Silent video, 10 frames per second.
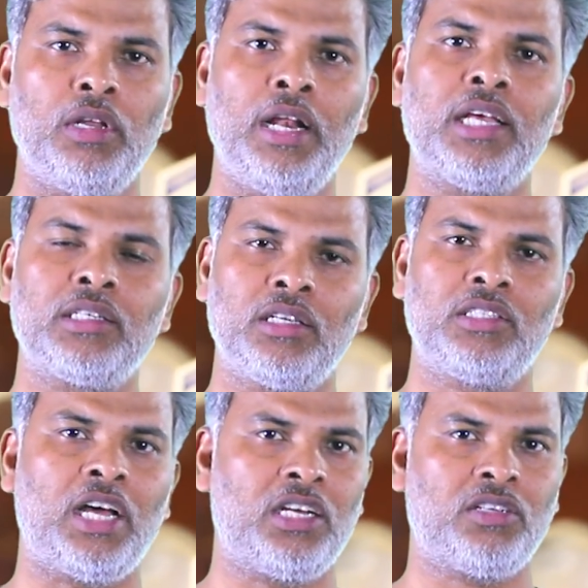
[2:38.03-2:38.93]
less is
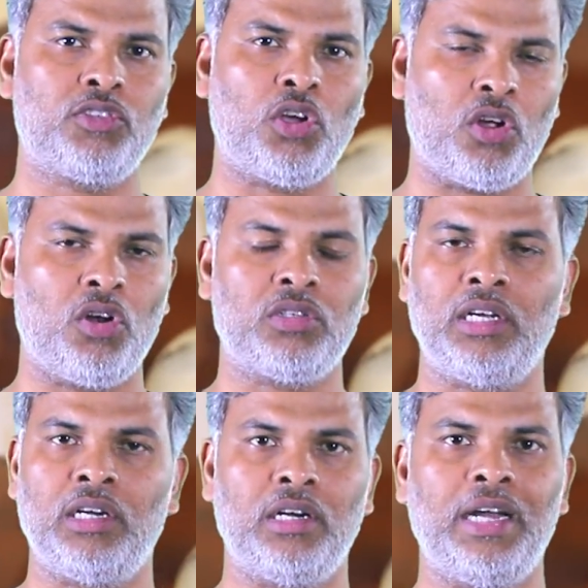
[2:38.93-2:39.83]
the chance of shock
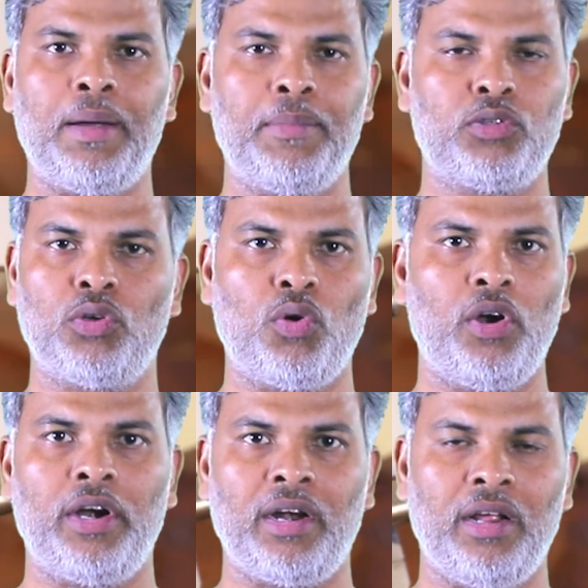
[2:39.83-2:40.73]
loss and damage to the
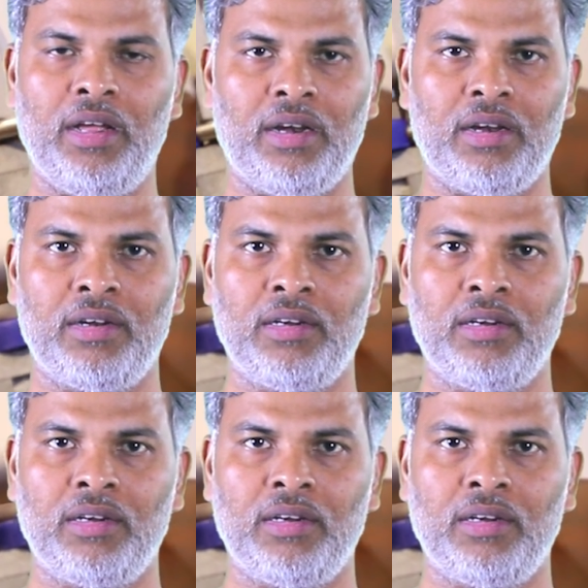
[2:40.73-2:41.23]
collateral hair.